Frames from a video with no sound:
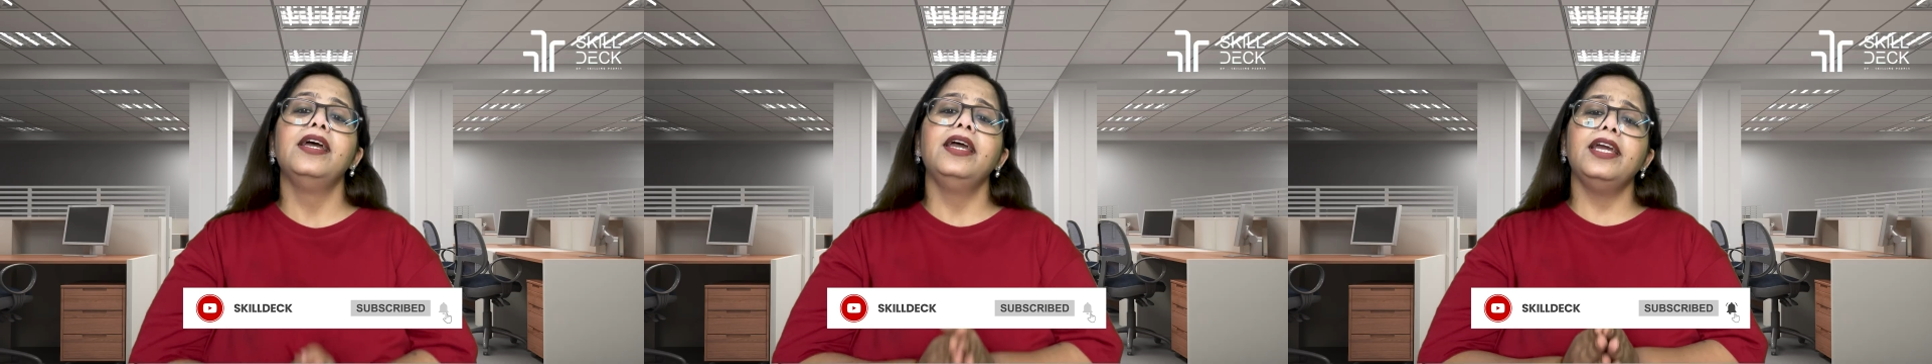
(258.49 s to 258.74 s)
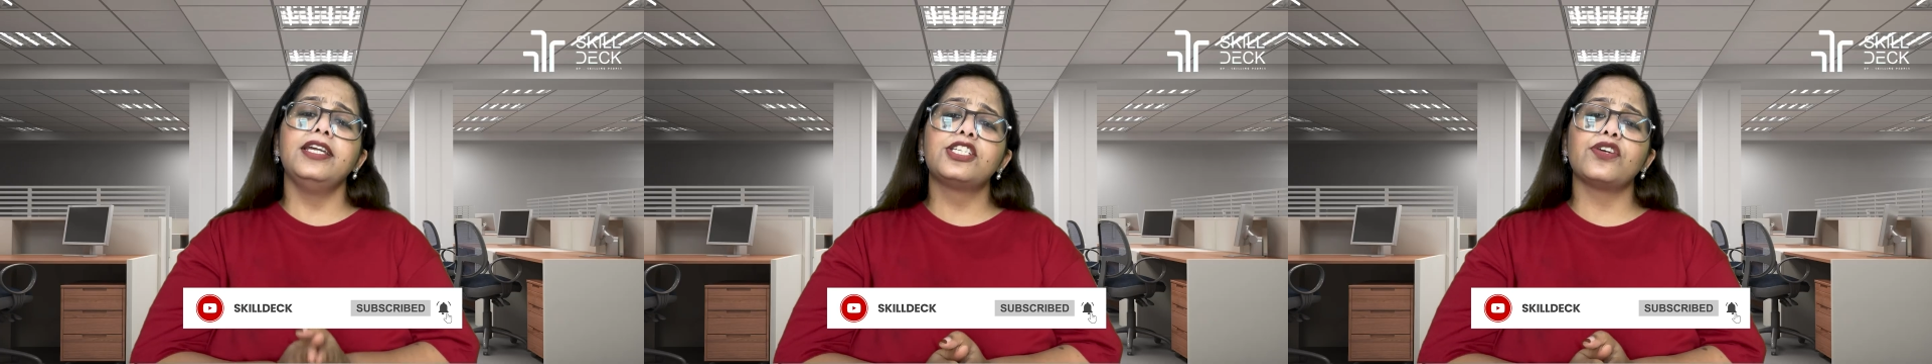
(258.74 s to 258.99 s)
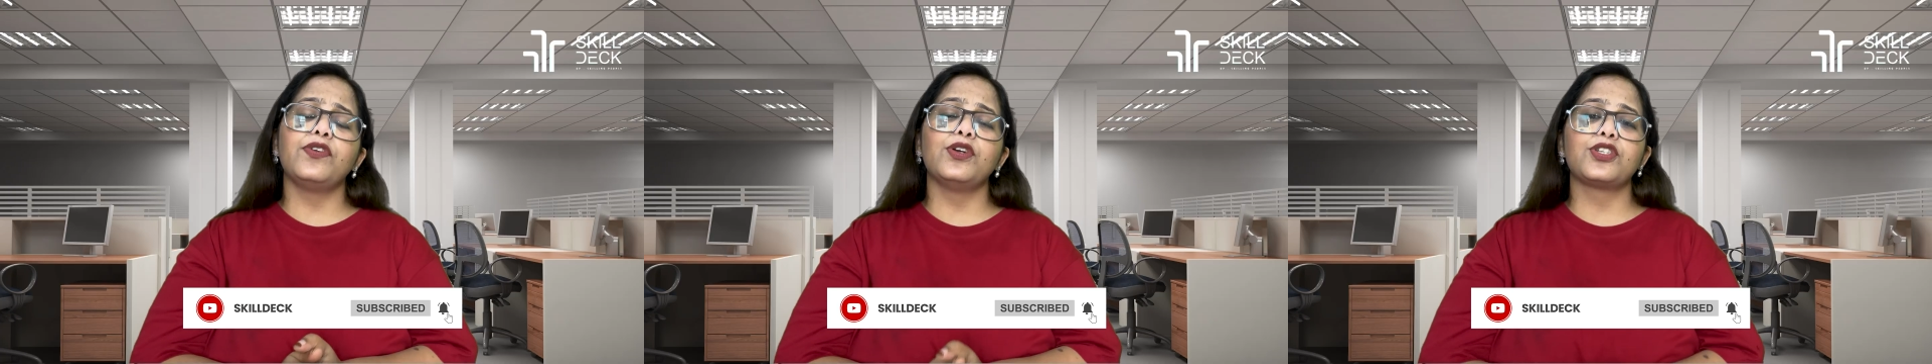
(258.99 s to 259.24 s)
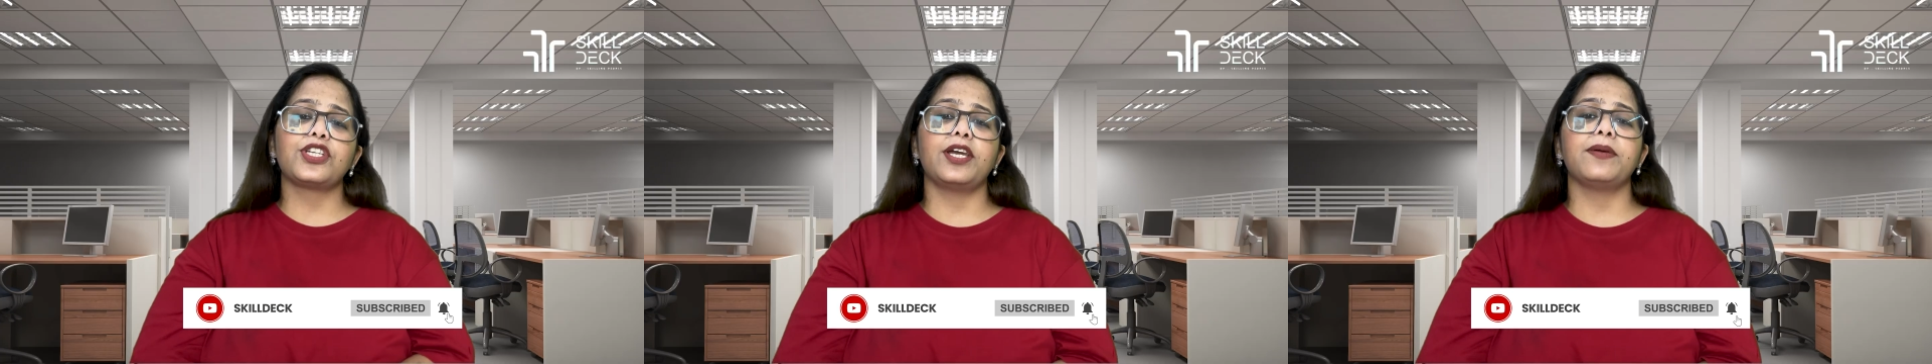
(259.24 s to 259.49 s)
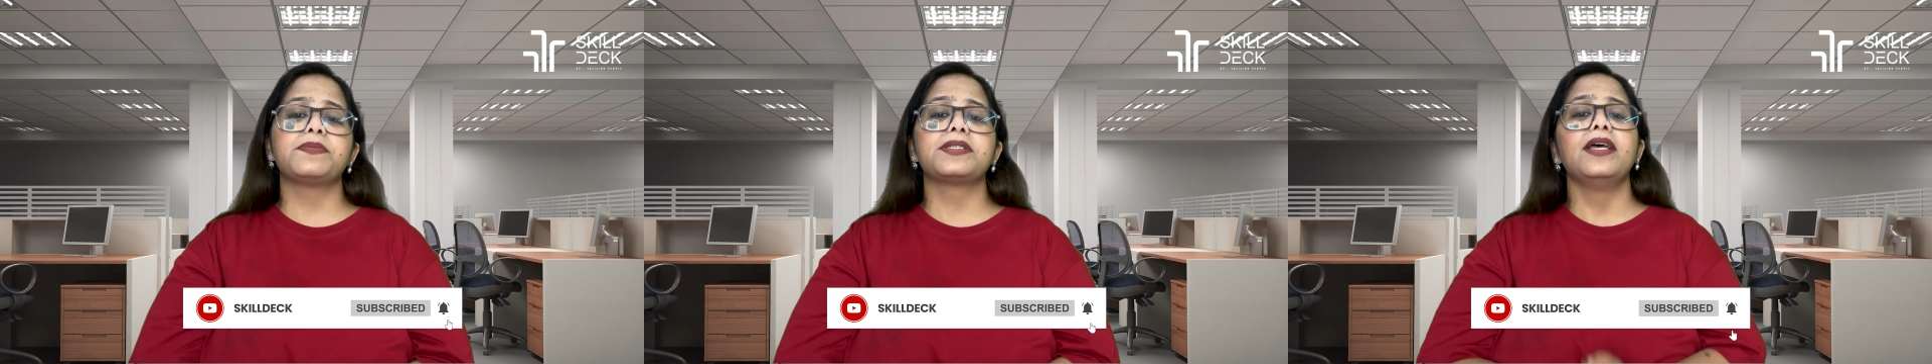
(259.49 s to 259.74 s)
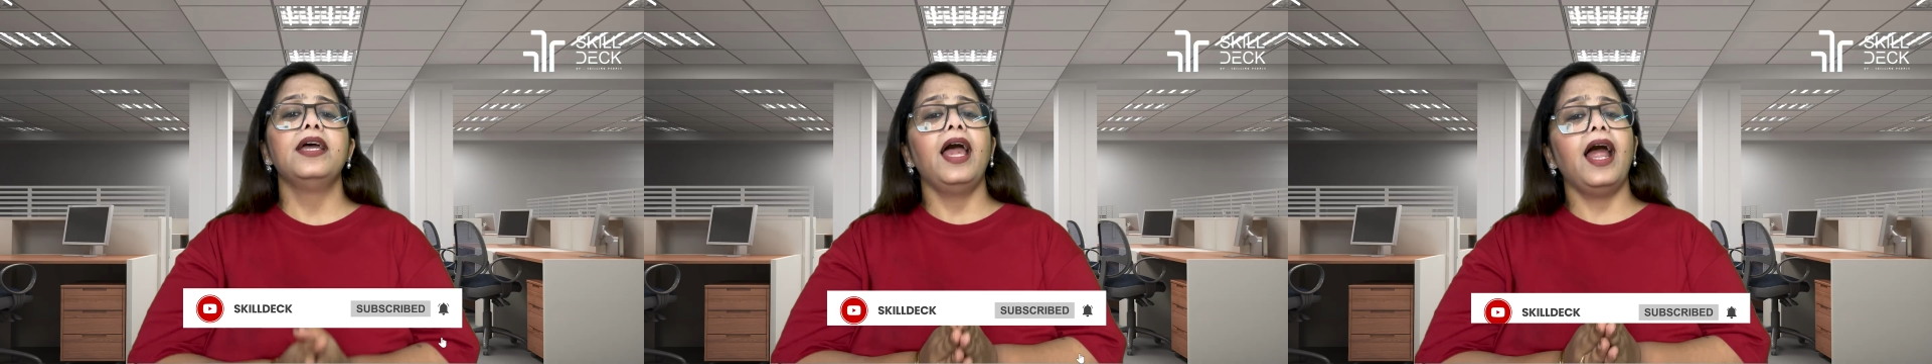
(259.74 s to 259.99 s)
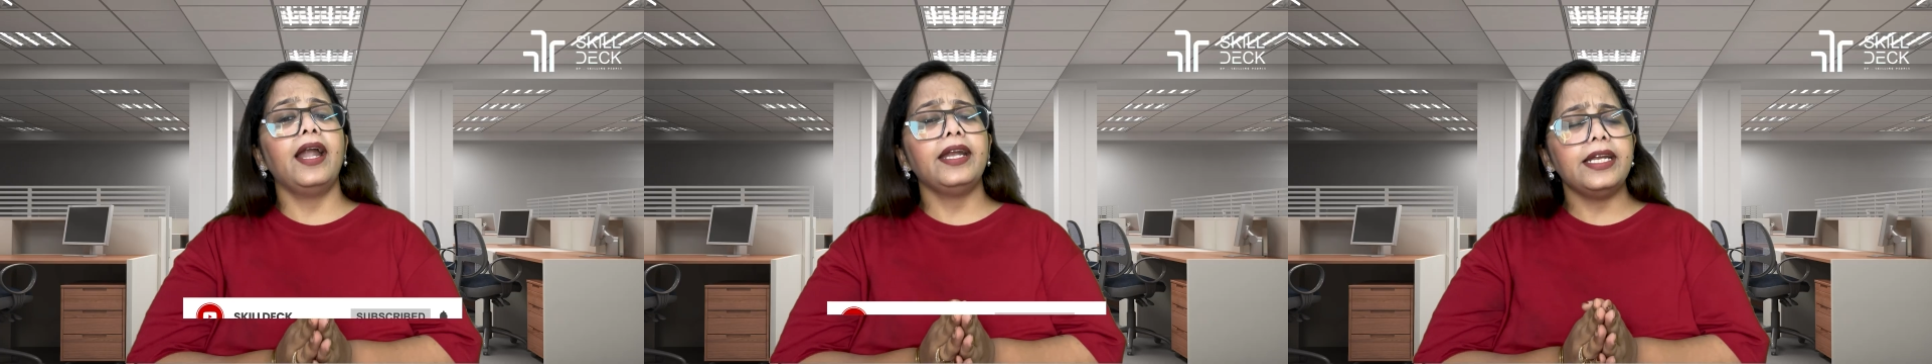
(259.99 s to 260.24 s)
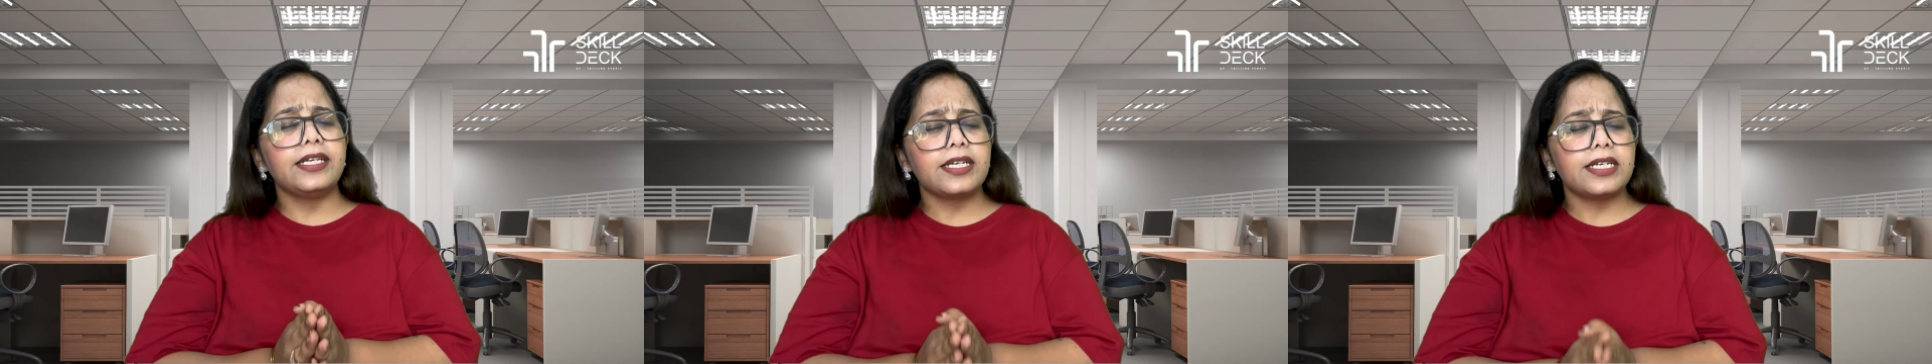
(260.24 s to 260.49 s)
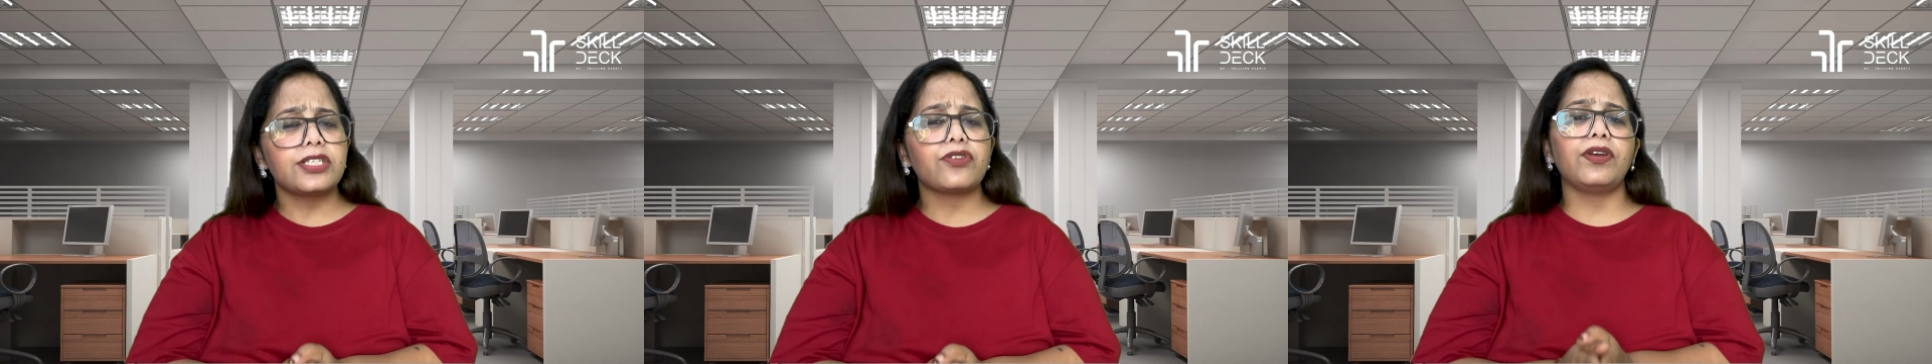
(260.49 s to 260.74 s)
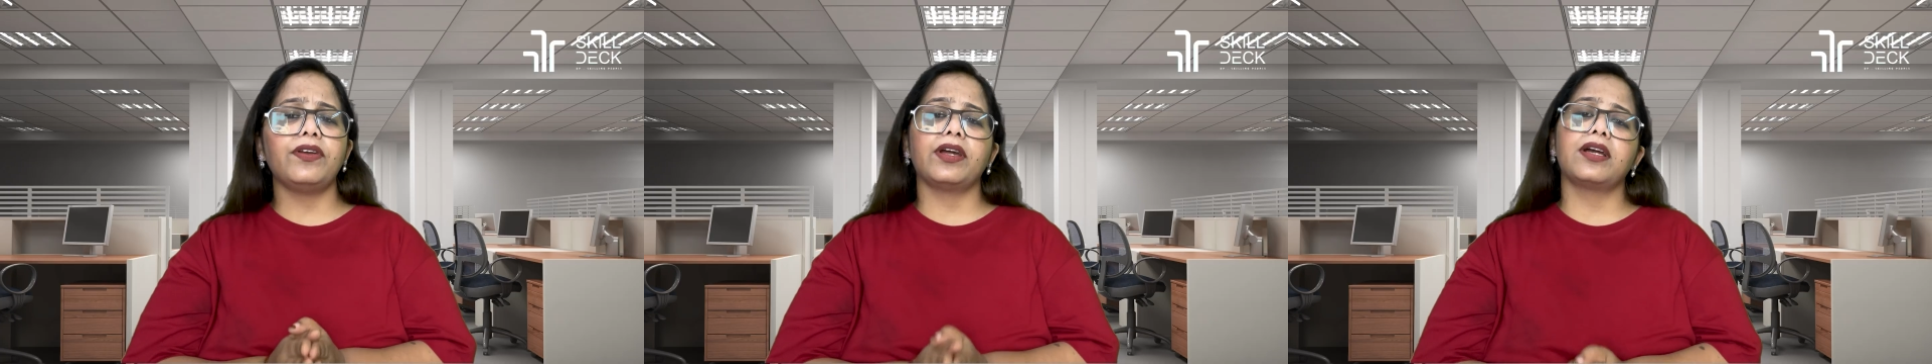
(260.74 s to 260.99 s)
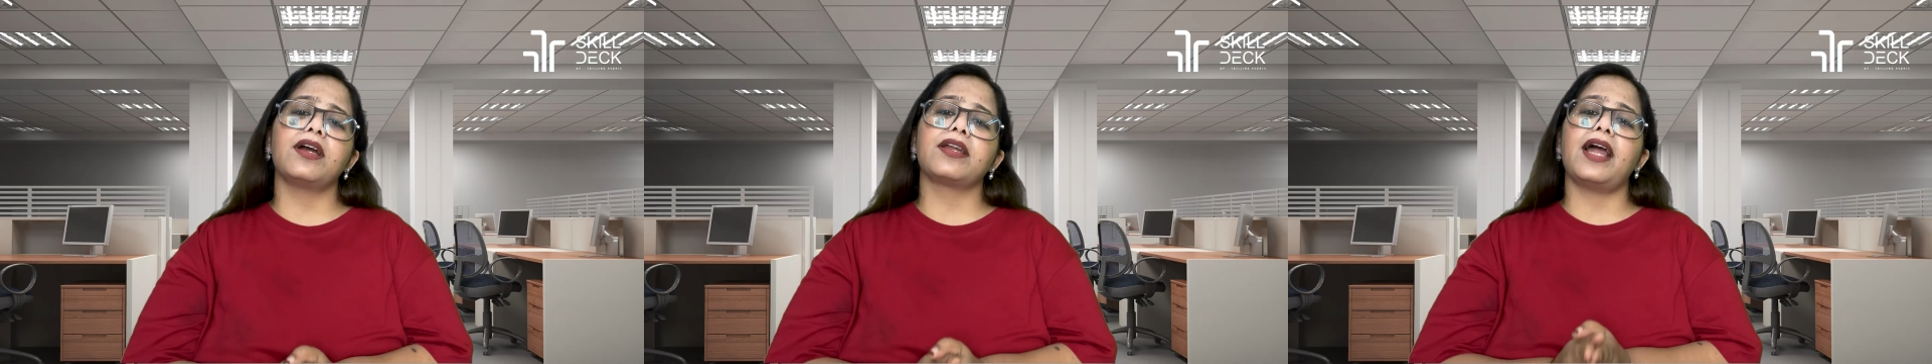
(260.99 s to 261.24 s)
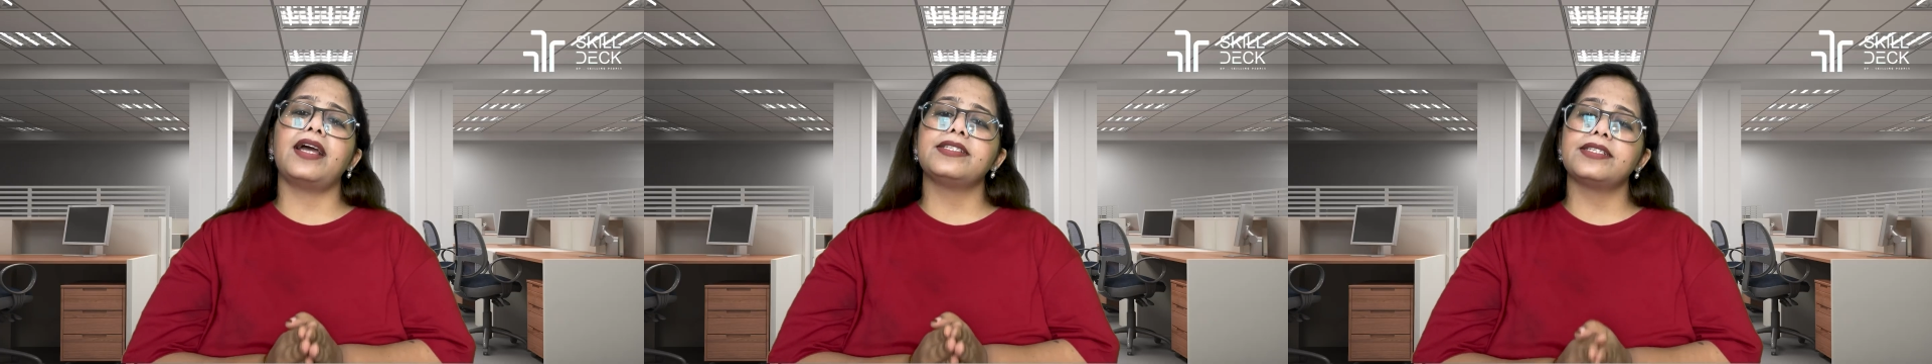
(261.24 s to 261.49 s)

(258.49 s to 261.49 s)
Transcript: interview tips, and industry-recognized